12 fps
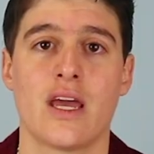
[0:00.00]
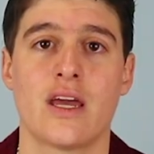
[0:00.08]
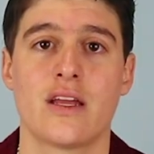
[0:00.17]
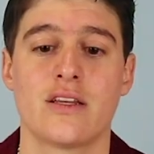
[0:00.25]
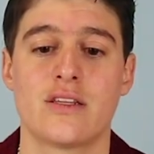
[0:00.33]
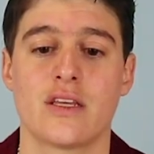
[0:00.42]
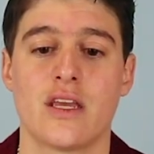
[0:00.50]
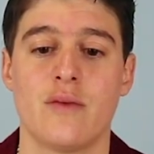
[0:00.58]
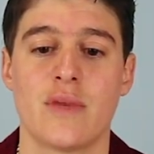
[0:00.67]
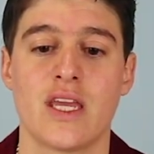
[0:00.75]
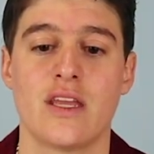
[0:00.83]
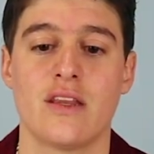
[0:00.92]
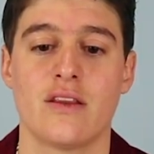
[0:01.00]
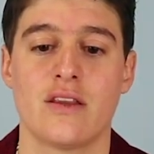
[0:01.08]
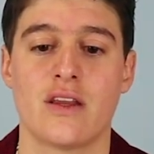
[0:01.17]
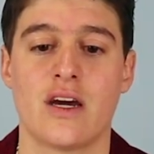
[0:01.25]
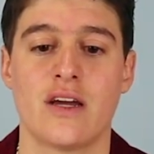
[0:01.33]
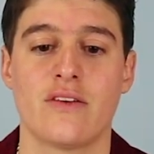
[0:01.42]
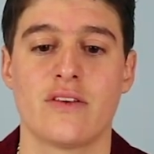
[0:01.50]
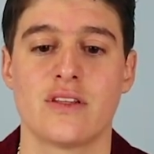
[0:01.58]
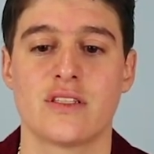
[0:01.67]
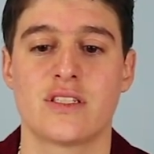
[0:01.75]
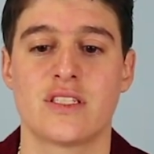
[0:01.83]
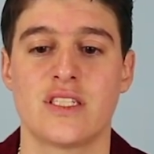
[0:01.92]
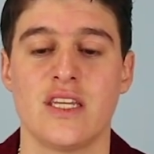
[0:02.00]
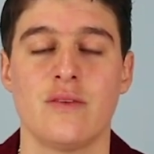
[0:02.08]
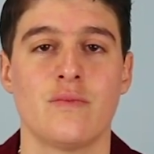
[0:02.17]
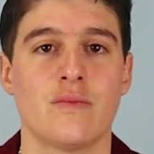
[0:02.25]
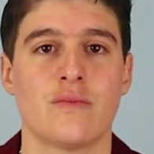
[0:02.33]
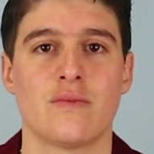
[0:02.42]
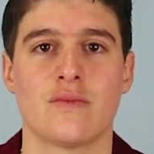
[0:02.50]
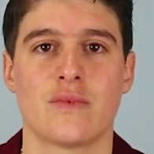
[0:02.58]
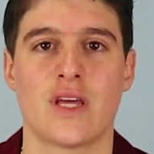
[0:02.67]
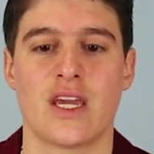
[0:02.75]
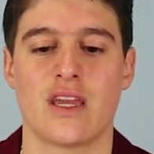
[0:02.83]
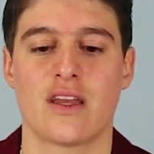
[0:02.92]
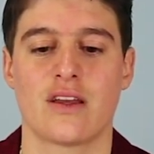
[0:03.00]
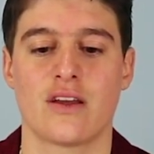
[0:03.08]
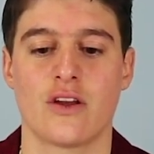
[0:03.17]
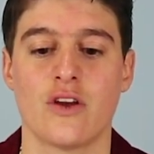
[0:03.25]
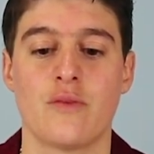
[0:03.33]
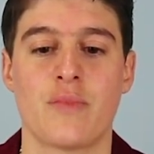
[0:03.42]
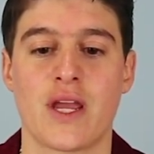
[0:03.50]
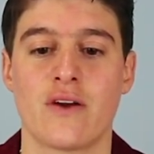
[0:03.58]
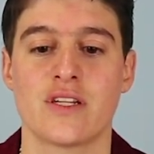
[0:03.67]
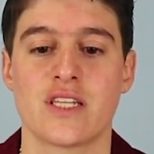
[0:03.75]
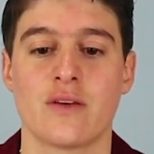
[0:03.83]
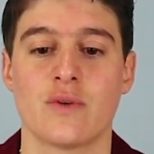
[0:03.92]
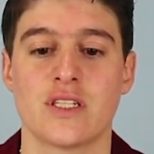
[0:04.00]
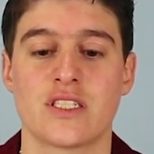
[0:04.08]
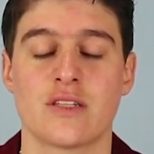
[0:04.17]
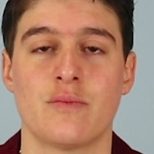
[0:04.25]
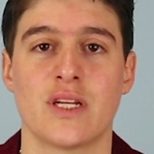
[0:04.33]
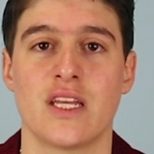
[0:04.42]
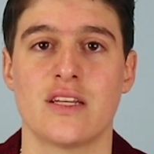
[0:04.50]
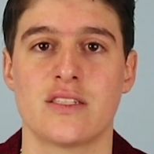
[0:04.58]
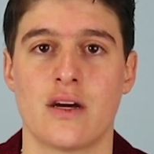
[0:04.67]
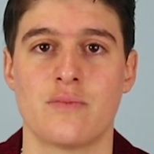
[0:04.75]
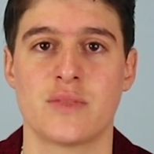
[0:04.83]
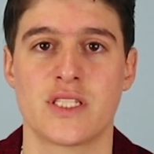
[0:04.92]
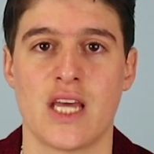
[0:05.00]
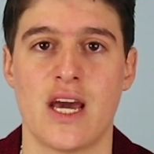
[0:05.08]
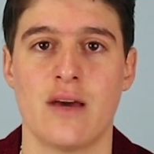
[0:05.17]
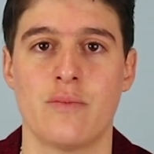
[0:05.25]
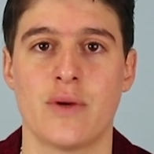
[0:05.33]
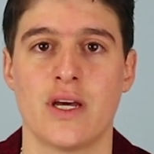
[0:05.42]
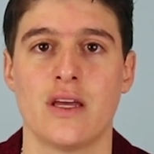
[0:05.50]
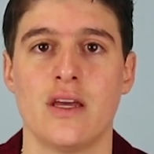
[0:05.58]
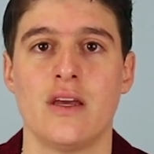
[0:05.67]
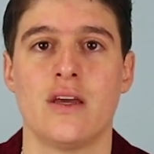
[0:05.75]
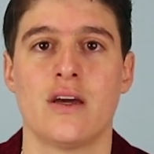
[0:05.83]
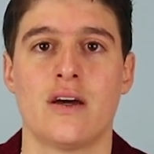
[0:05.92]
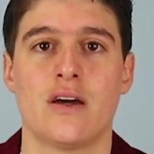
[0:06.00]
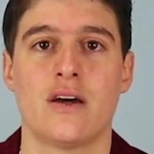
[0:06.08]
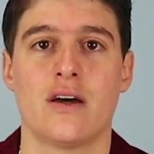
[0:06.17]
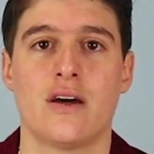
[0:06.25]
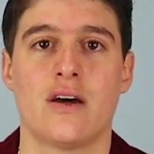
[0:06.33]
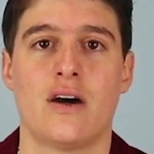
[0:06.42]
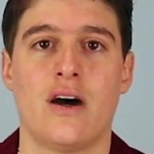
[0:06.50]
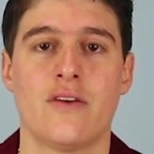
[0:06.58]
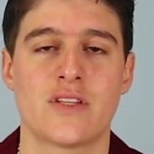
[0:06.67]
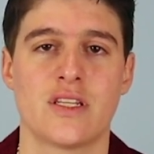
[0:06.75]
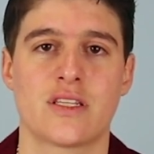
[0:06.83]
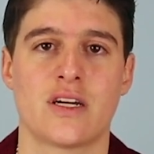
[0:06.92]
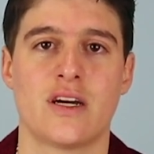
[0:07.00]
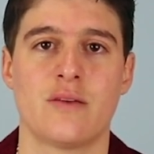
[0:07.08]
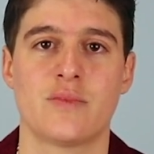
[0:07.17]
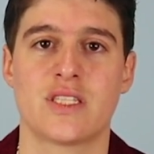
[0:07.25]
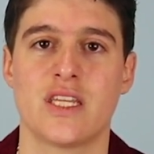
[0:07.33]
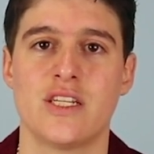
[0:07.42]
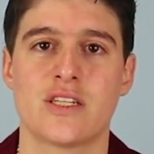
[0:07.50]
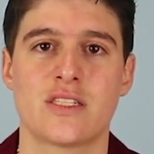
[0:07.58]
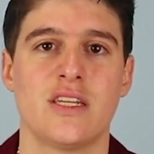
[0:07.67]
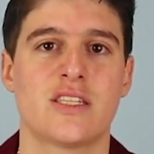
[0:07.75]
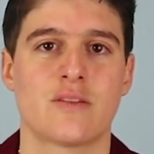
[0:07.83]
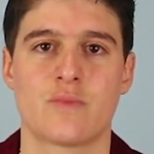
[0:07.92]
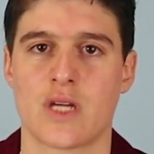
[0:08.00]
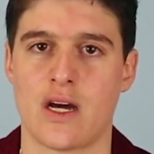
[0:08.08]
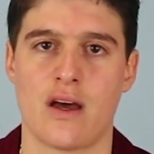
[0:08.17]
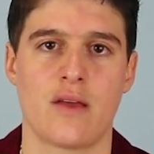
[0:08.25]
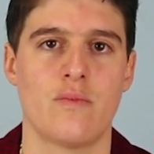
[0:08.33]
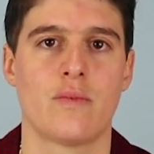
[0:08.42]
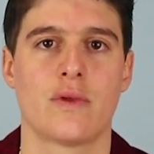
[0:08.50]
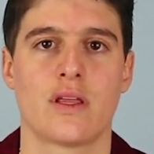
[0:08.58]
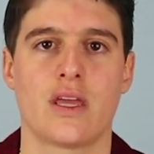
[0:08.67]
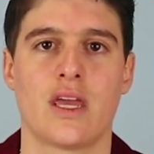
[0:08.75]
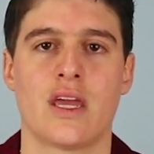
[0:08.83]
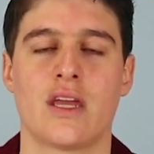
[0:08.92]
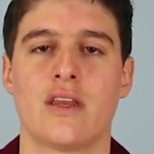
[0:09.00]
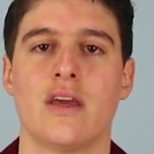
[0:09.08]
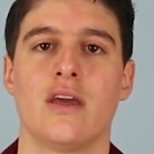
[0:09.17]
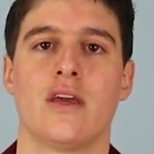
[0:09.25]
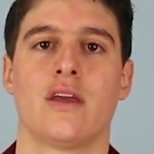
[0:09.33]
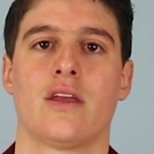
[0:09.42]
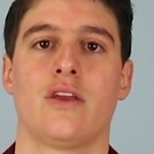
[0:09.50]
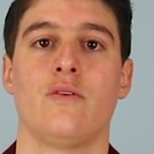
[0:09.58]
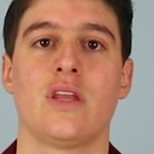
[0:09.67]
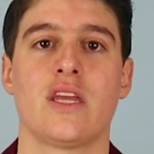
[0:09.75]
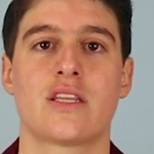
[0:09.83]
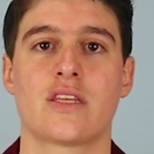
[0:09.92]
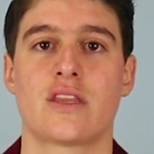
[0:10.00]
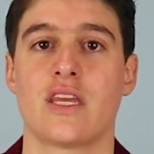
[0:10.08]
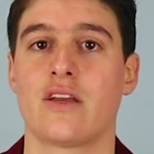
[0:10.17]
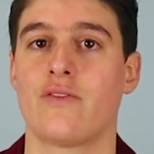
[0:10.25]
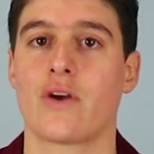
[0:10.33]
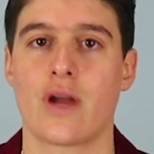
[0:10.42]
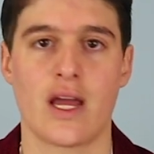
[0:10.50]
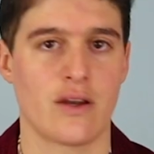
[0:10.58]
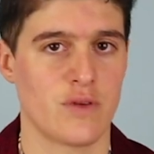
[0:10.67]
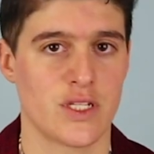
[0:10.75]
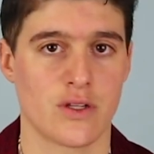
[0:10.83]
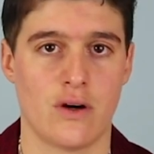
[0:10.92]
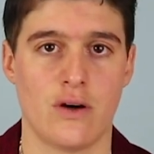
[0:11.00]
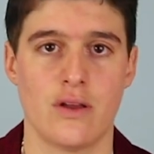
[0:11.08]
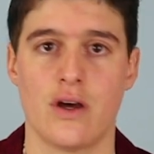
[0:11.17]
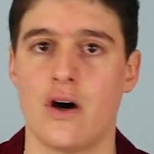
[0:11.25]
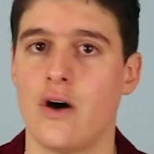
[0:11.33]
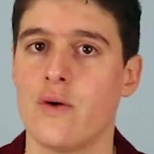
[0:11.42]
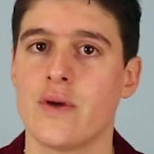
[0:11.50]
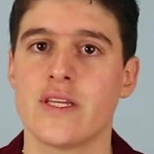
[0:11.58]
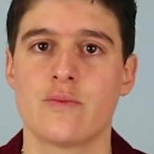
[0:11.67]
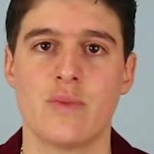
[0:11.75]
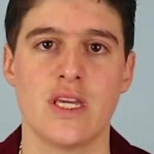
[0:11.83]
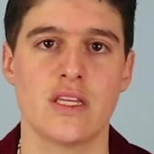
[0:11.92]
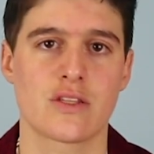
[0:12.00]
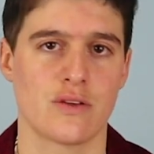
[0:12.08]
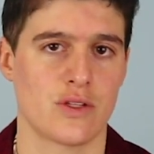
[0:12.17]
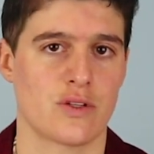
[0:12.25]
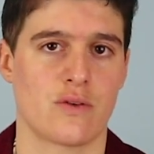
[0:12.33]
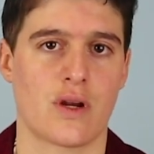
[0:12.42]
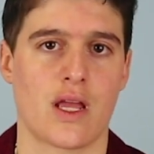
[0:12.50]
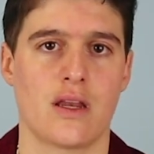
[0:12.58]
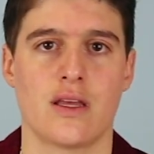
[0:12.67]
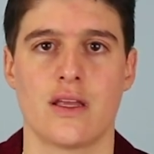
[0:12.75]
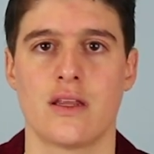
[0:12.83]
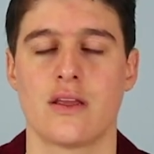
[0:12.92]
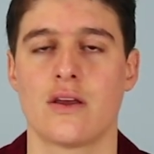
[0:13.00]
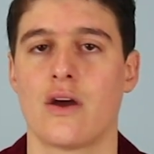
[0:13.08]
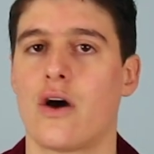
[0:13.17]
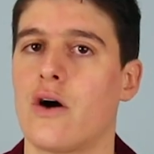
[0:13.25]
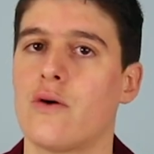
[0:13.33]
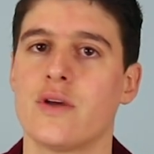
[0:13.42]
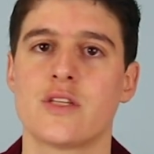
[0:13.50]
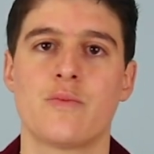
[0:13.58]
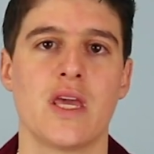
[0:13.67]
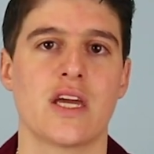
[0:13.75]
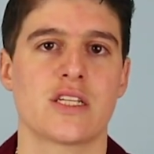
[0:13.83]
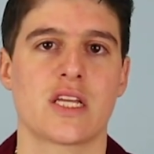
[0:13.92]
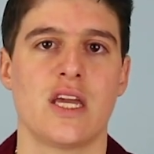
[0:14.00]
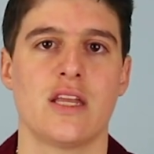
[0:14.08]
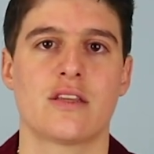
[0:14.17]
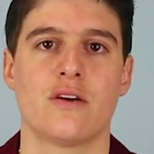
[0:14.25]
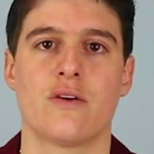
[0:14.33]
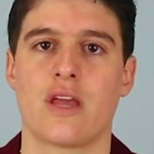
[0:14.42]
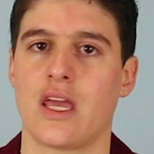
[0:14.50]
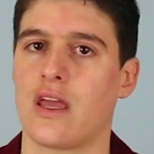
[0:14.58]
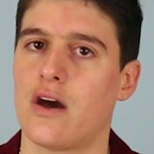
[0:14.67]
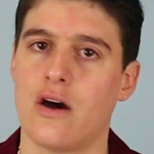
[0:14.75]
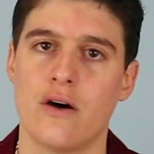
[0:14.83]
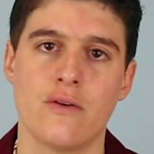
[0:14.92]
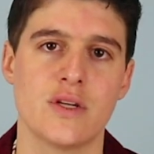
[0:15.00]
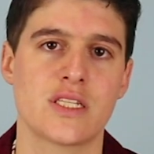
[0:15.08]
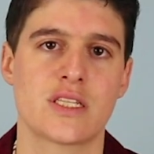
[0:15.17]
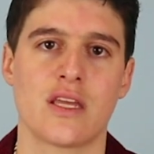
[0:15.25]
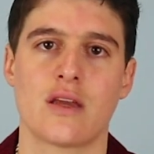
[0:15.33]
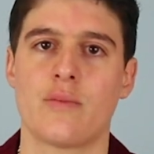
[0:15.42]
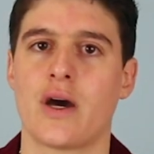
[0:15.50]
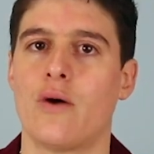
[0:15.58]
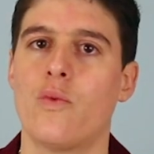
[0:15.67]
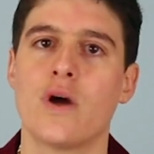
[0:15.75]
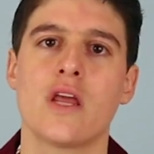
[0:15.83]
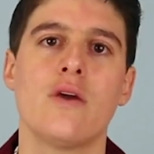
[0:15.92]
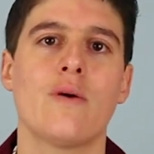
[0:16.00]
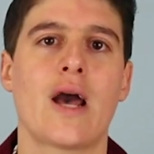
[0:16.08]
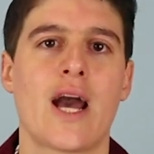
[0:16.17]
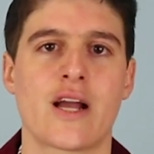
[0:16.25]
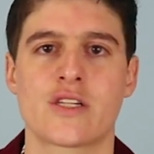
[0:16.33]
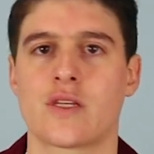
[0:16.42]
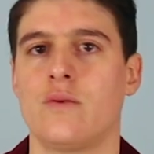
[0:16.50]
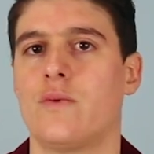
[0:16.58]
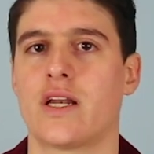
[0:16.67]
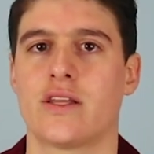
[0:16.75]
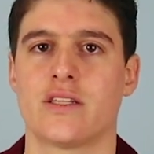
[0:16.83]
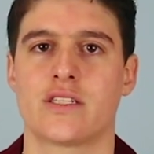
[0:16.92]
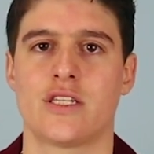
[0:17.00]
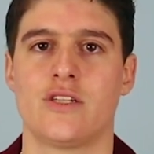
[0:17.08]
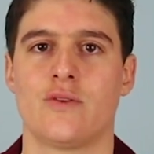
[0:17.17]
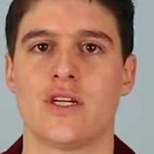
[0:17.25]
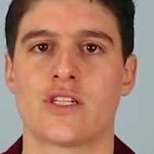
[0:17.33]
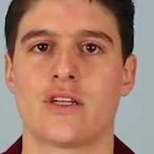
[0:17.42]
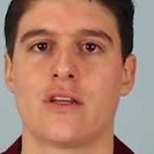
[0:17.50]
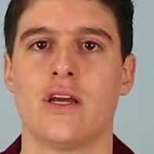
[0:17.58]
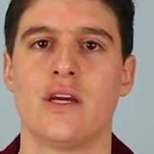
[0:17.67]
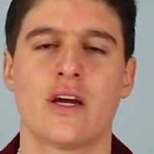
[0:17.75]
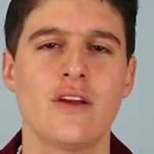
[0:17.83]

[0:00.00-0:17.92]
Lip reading: And it may not seem like good parenting when somebody is upset, but oftentimes they just need some time, and you need to think of your end result. Always be solution oriented. Always be educate, don't hate. Always think about, what do you actually want out of the situation?